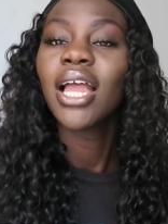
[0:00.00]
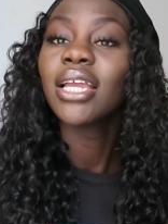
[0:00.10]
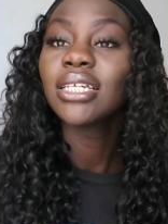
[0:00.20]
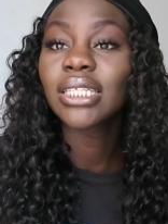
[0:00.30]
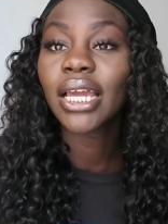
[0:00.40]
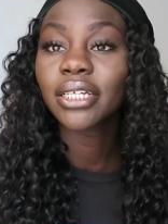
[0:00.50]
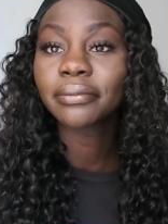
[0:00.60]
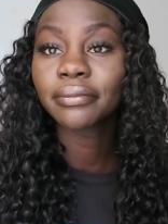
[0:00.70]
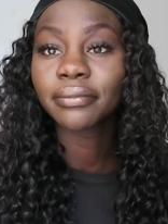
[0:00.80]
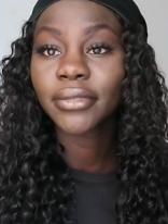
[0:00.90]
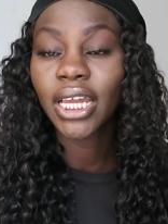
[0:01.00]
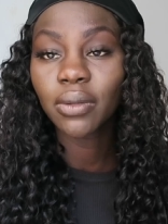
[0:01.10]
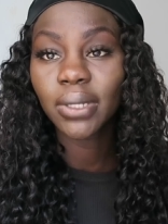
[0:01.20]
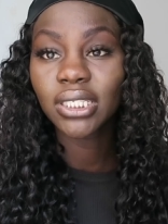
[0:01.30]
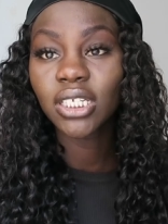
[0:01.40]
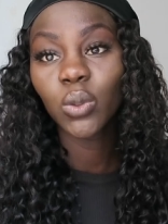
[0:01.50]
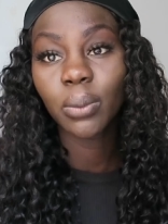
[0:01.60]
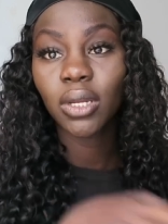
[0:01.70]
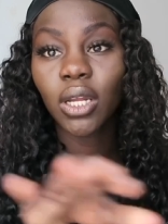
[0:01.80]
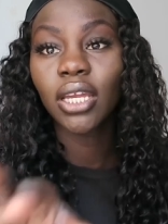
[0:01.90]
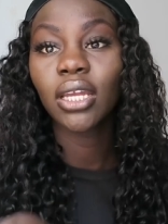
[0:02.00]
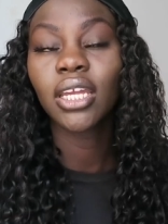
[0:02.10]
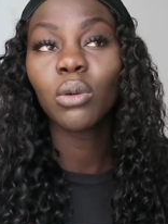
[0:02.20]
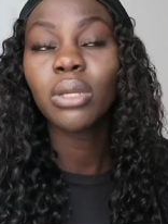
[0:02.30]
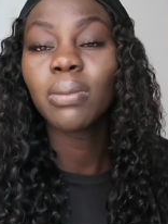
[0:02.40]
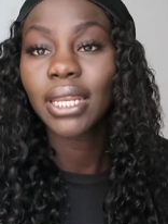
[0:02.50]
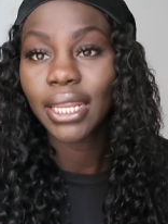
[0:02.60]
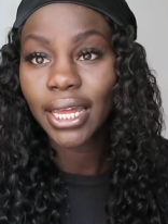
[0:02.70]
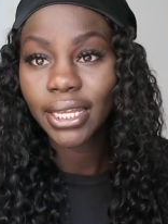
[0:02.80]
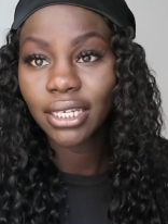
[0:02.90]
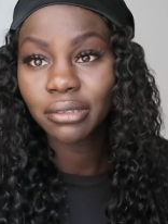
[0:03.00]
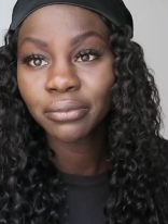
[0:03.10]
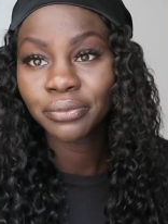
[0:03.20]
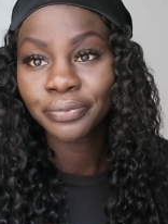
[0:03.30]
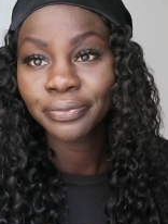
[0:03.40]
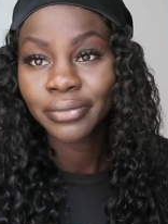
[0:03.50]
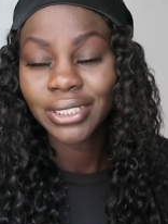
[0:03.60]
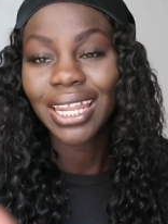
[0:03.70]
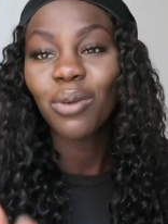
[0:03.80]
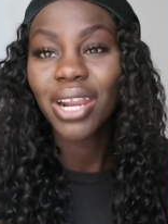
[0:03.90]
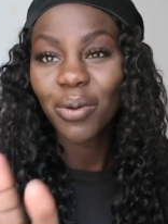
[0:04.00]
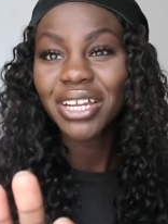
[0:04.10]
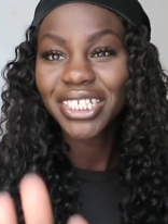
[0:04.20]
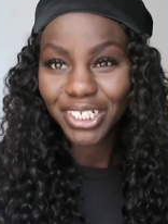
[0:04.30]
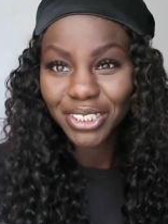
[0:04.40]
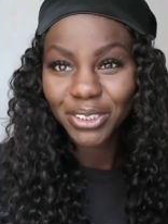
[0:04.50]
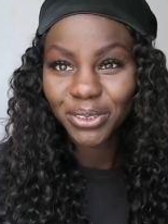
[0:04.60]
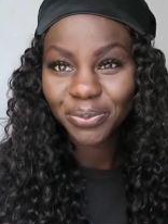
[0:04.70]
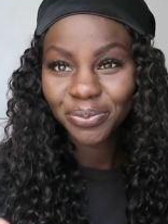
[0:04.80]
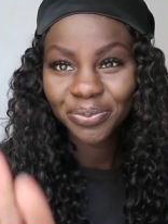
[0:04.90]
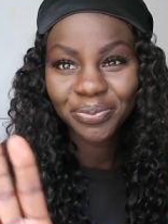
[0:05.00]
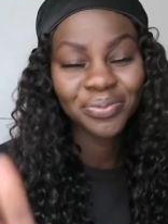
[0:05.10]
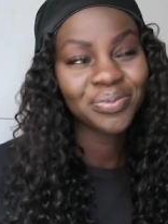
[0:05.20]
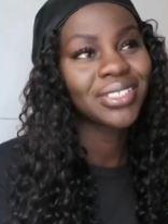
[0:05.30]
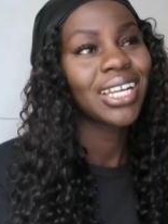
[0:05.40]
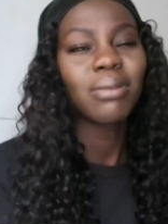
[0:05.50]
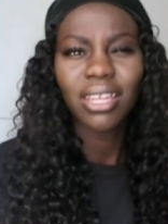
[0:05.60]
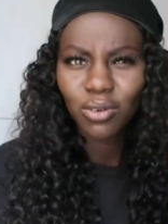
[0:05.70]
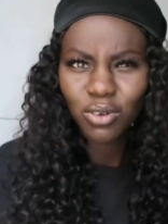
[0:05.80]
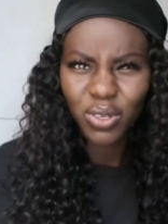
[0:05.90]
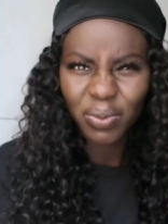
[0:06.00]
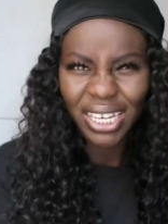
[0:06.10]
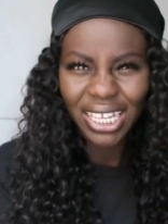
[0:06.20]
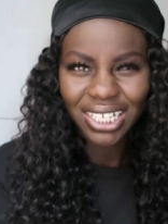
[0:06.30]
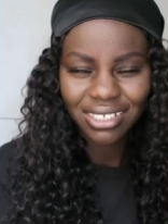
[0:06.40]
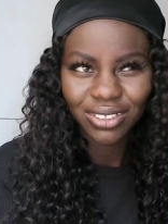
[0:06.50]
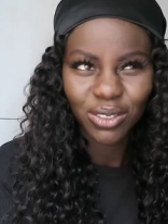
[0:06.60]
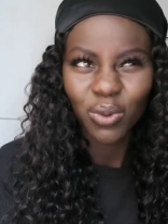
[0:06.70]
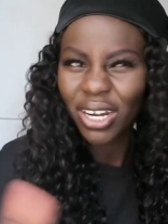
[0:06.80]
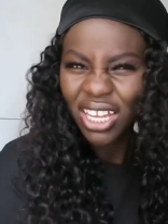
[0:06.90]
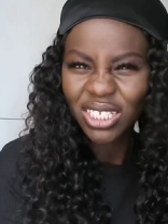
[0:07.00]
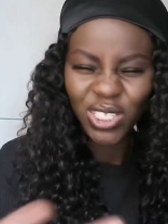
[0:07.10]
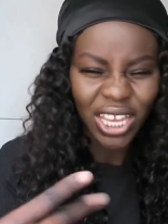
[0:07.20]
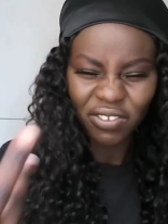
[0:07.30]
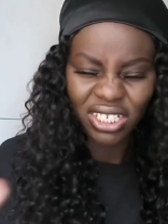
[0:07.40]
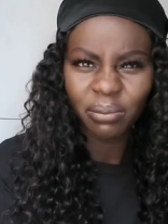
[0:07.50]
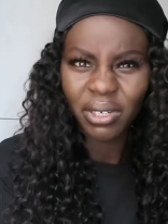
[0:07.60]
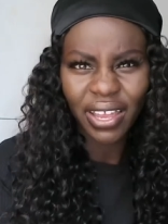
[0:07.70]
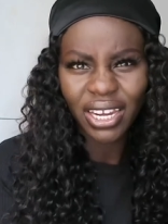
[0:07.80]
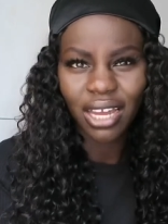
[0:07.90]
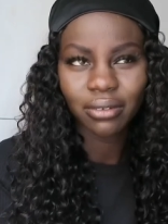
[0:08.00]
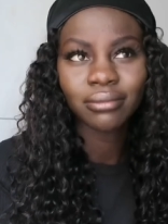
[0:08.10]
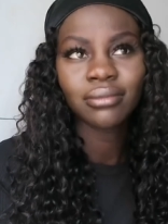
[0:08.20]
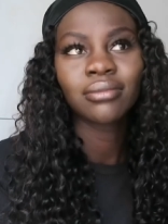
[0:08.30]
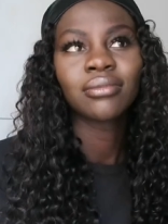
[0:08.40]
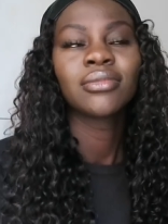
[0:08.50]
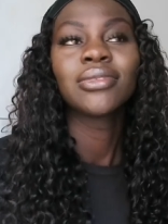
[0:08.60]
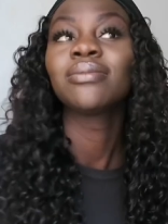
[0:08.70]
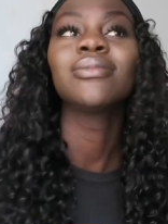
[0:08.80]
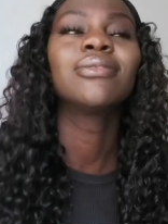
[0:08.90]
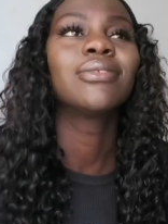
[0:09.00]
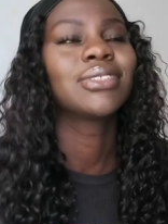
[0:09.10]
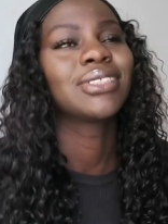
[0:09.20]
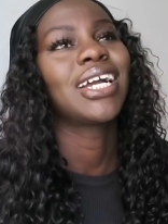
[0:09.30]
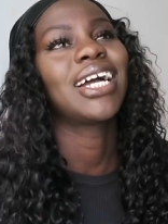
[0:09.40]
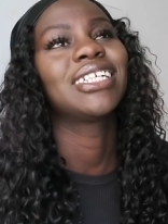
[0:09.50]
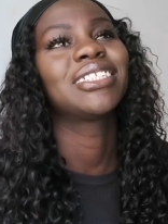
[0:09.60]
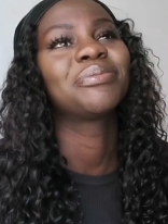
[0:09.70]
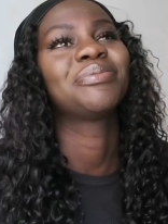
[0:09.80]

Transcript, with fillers: he's like anyways keep keep with balagi like what i want to tell you like what else you have to tell me right now guys